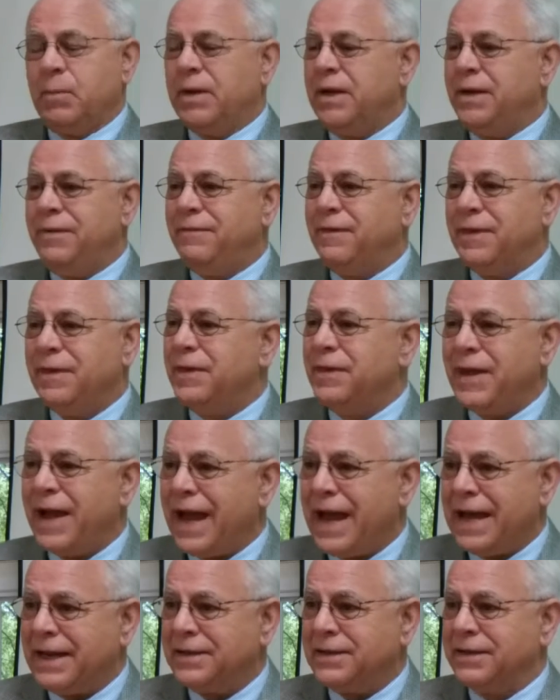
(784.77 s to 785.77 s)
But even
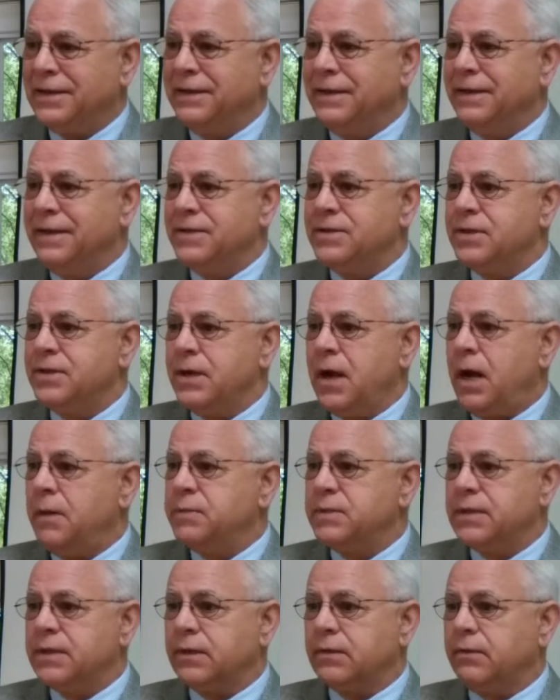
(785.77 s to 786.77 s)
that is an
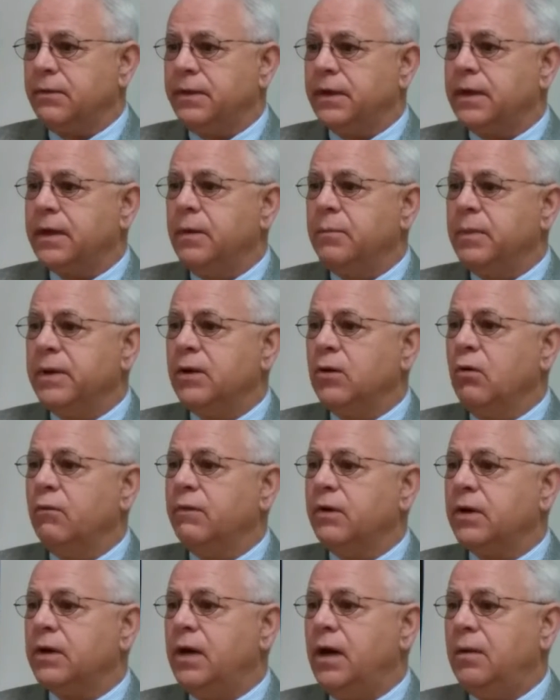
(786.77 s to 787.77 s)
obstacle that can be
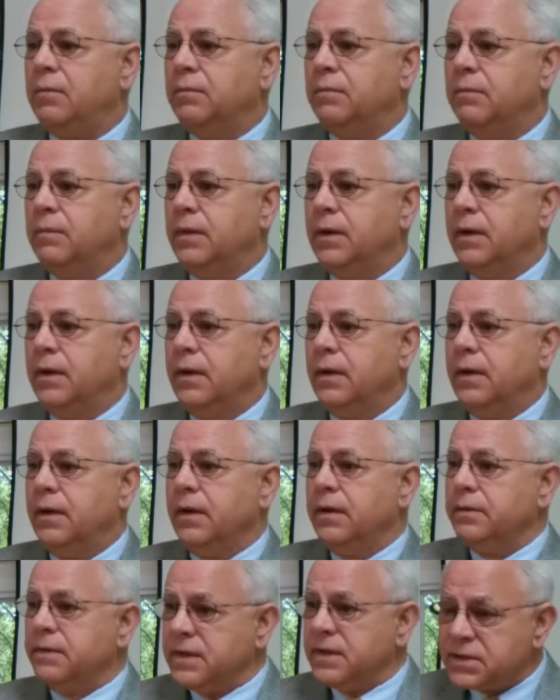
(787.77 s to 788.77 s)
overcome.
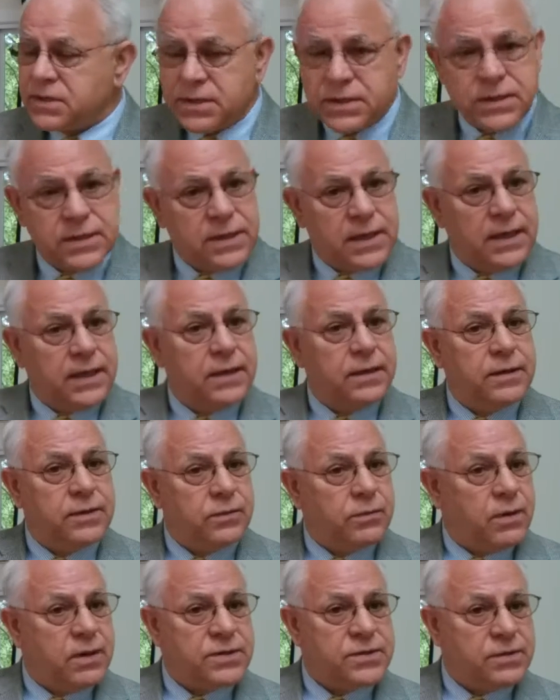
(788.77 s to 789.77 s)
This is stated
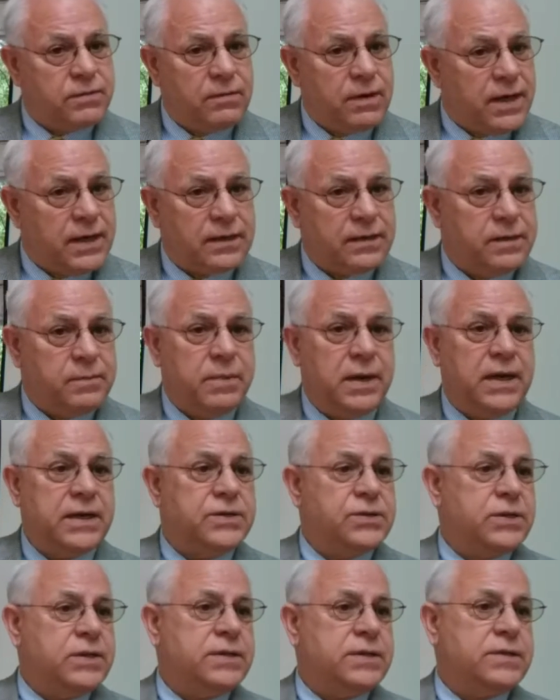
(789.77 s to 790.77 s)
to us directly by
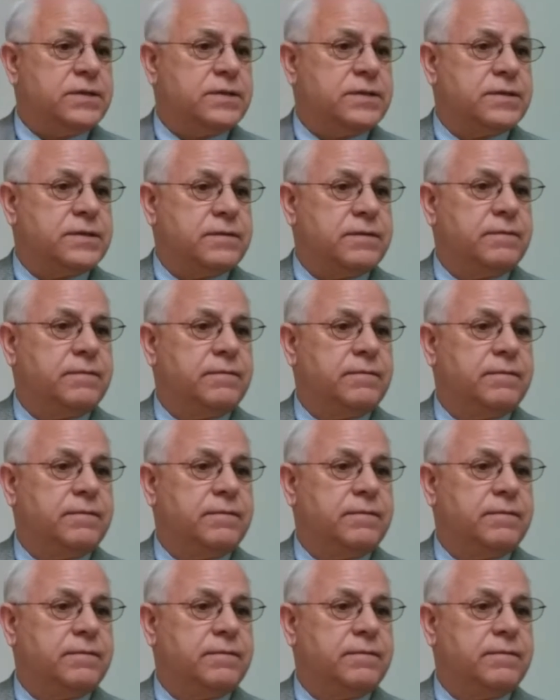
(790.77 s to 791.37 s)
Jesus.